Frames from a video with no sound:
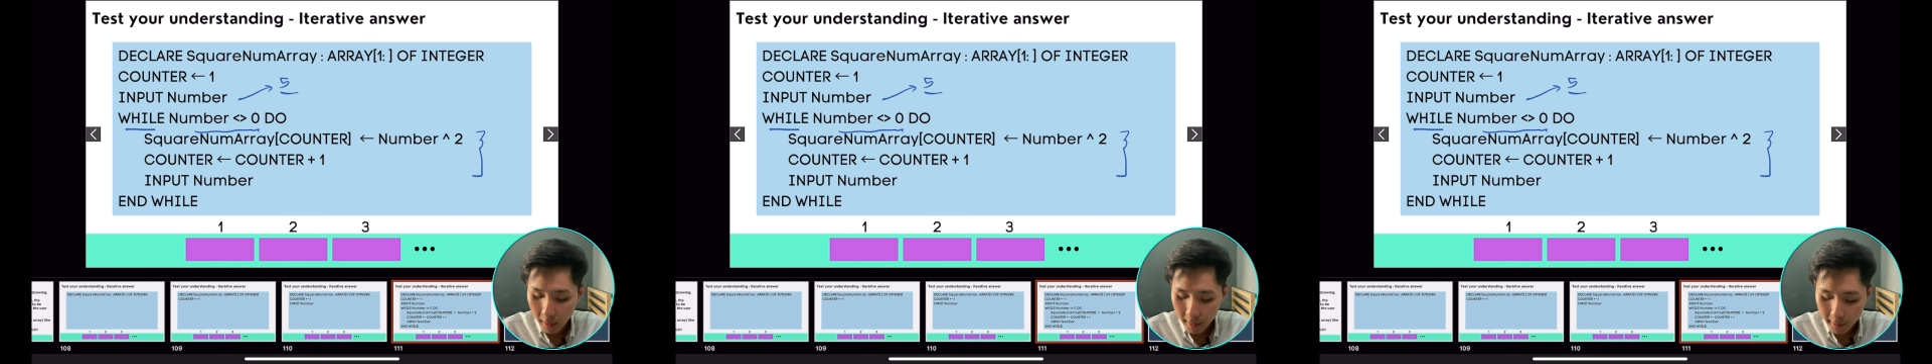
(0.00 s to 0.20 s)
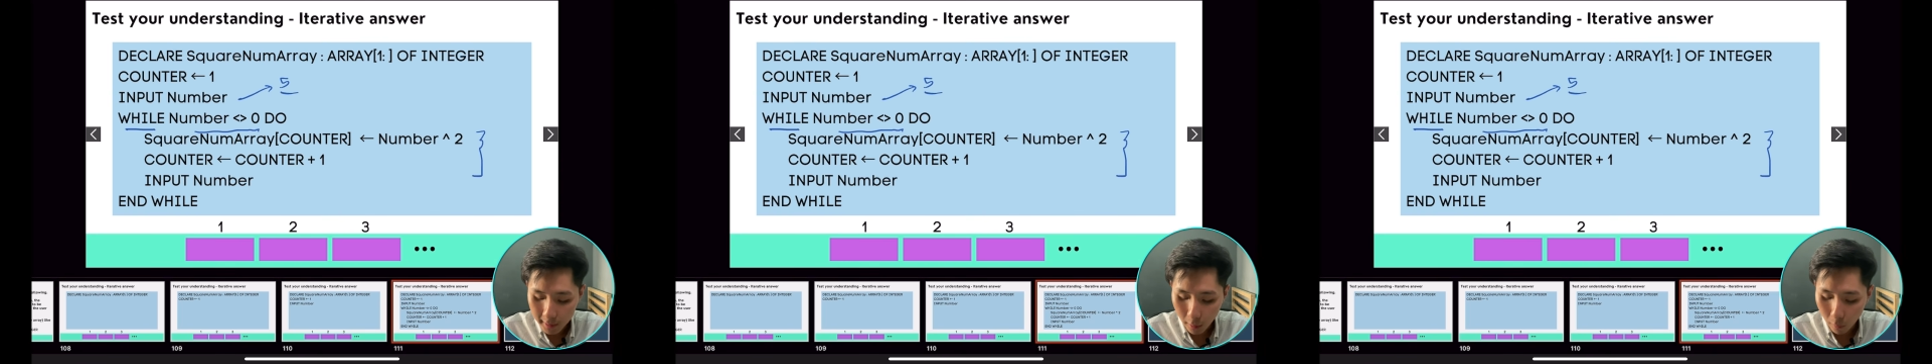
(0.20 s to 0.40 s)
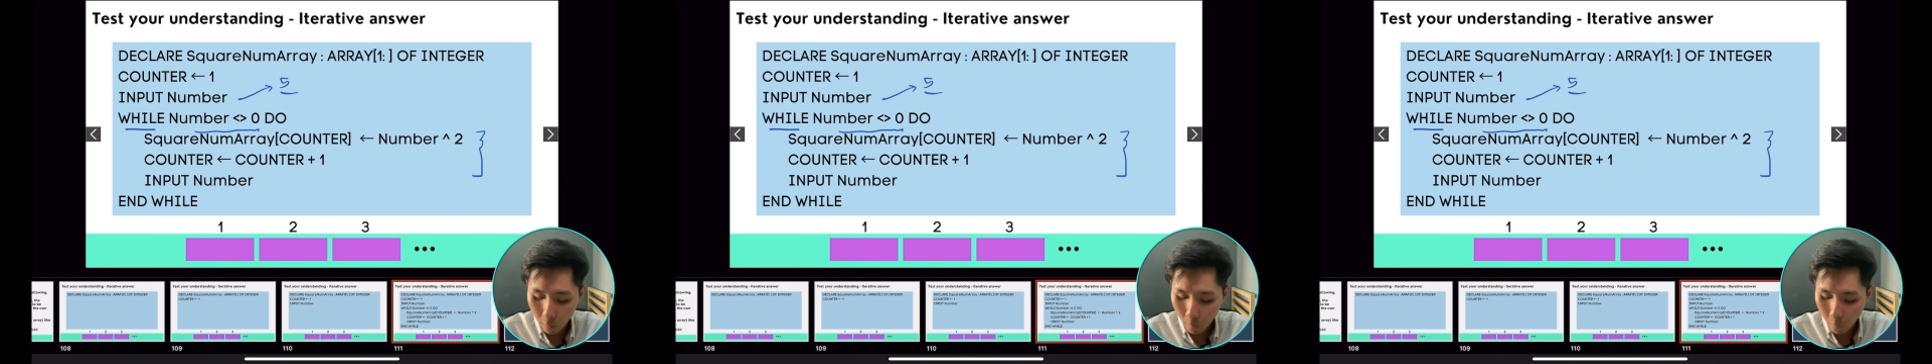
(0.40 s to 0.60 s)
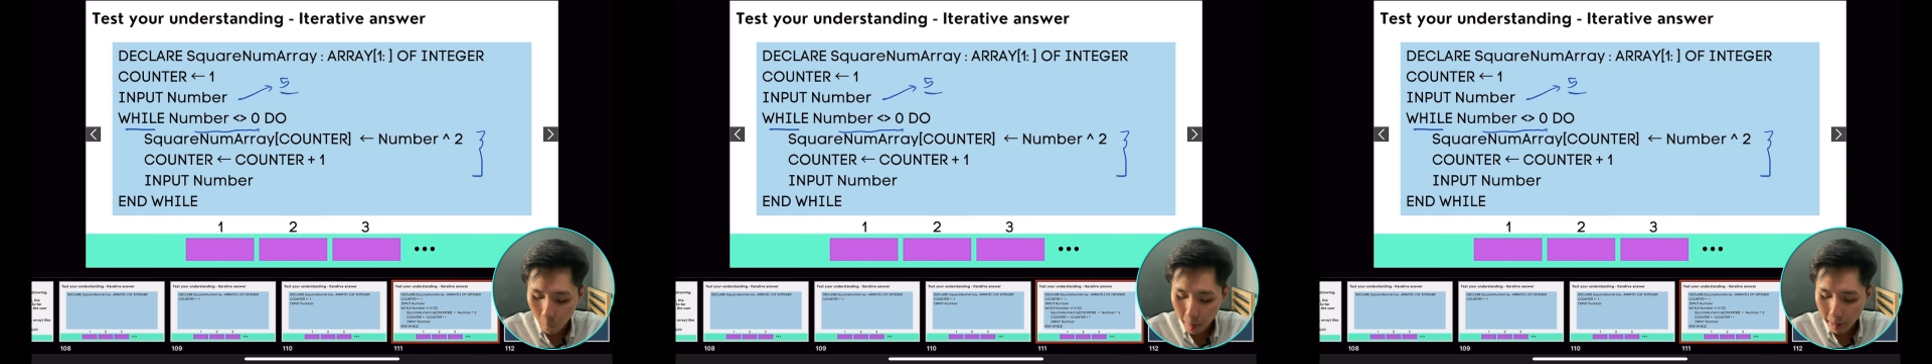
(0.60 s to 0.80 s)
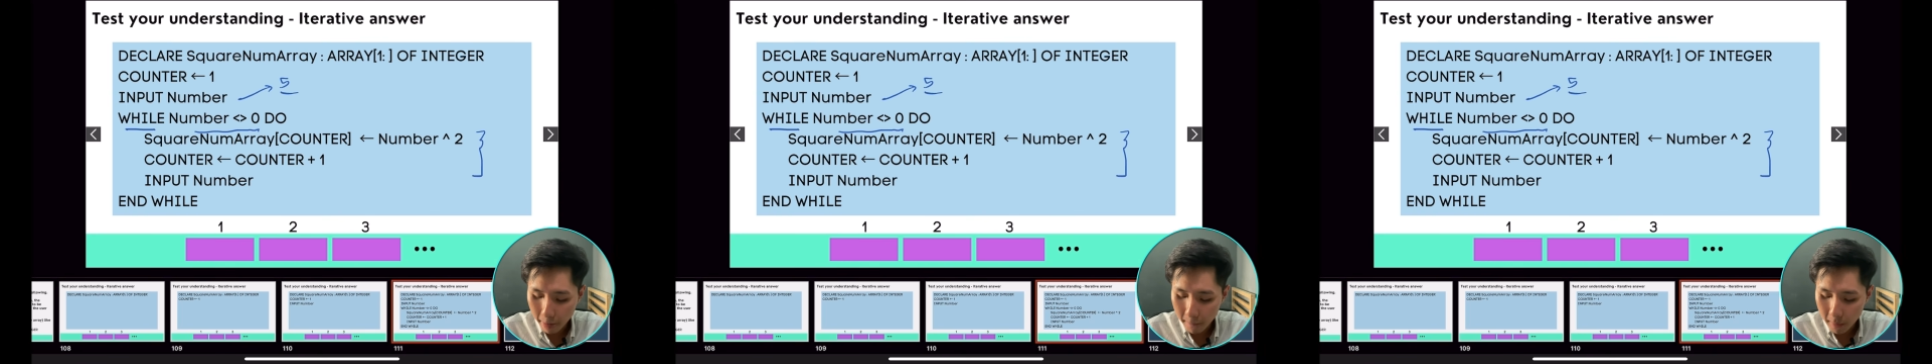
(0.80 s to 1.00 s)
So
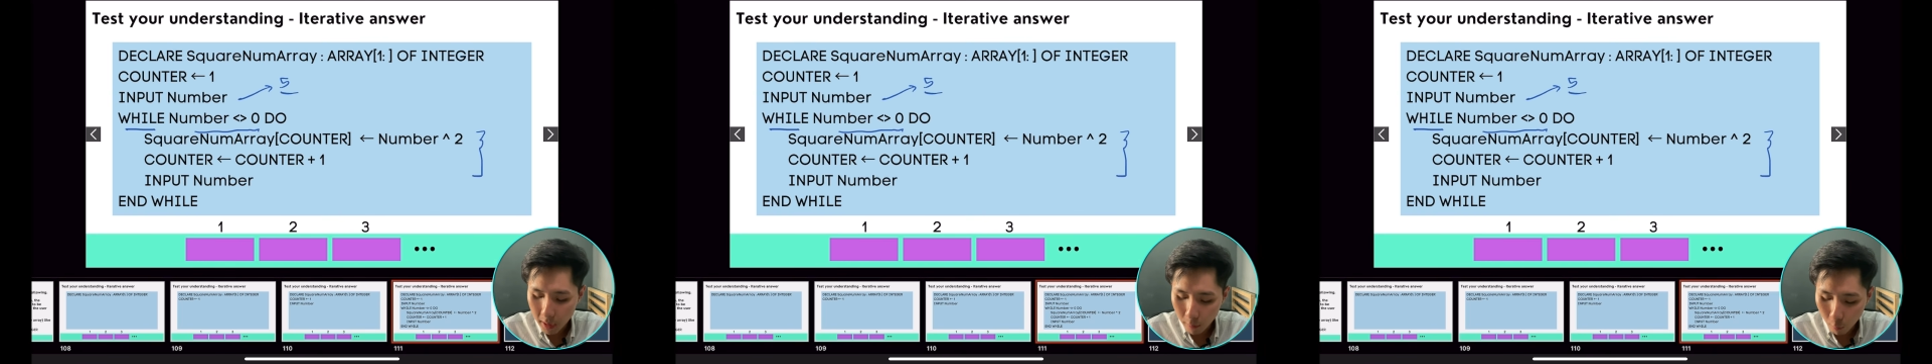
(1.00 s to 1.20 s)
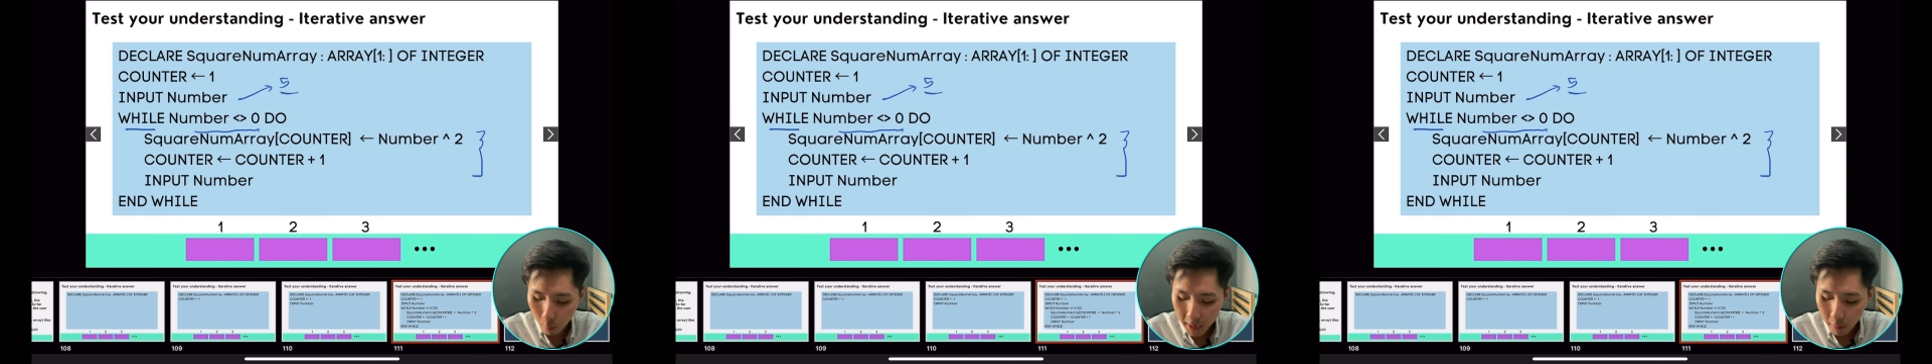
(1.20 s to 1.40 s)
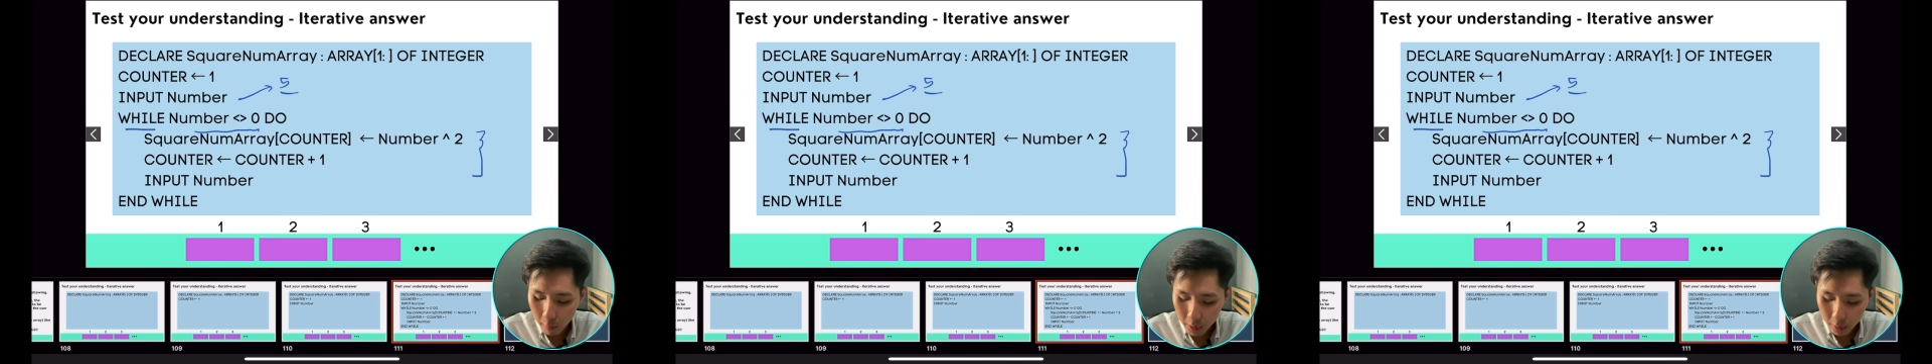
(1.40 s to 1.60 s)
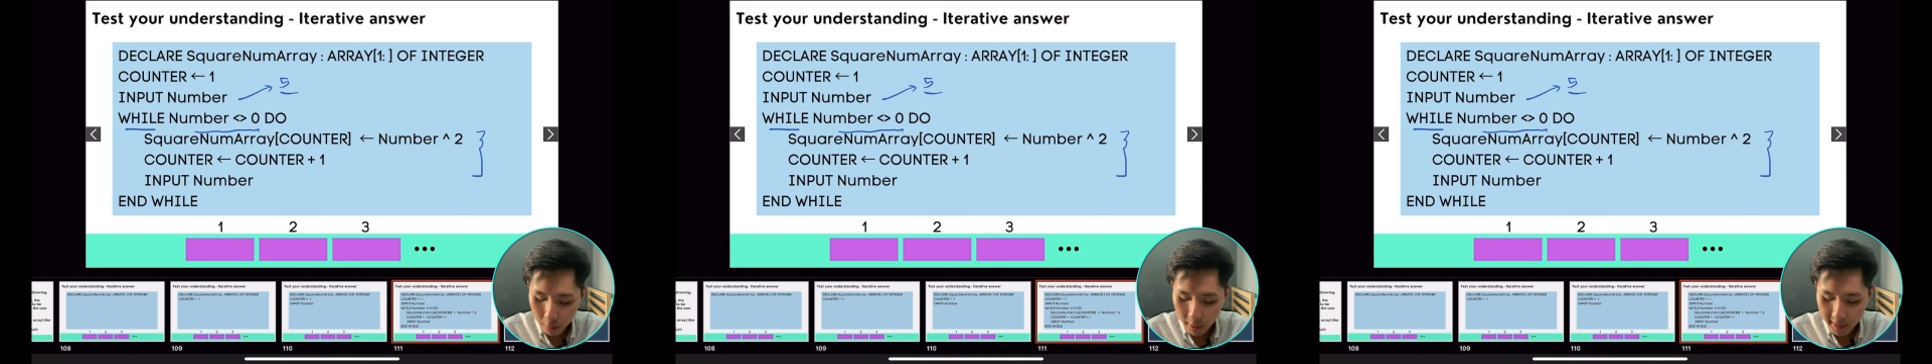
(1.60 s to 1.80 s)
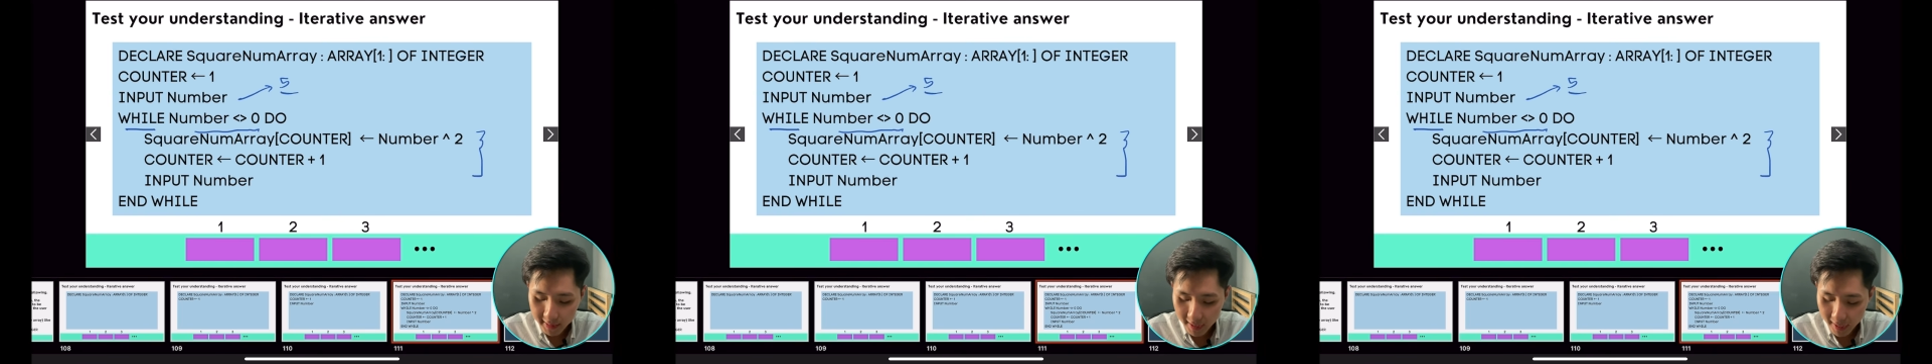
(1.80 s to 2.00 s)
what it will do
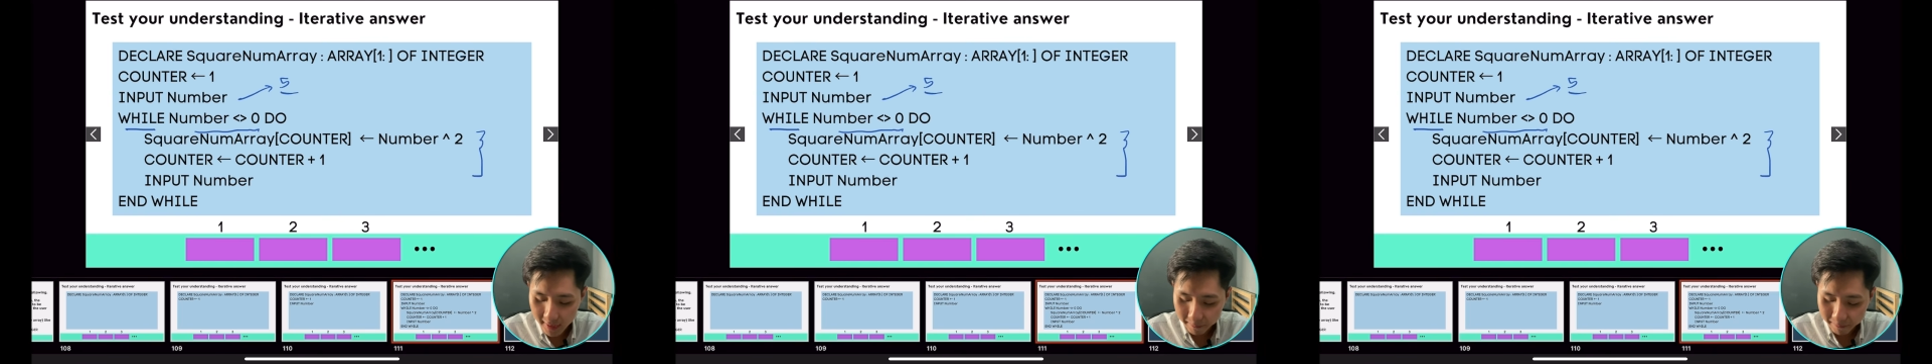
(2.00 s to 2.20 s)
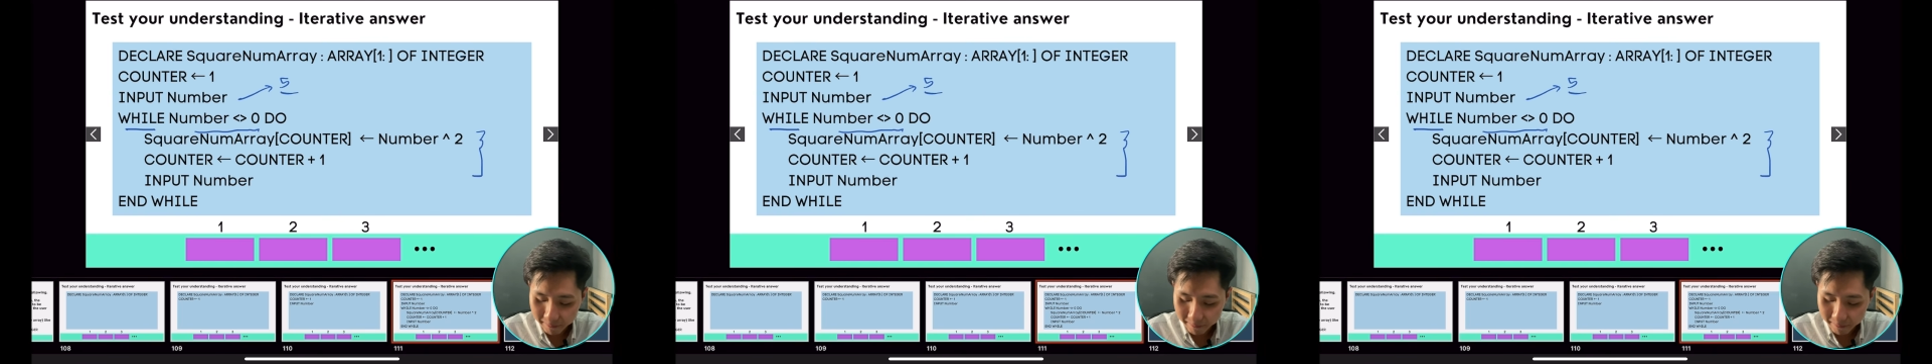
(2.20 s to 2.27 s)
is that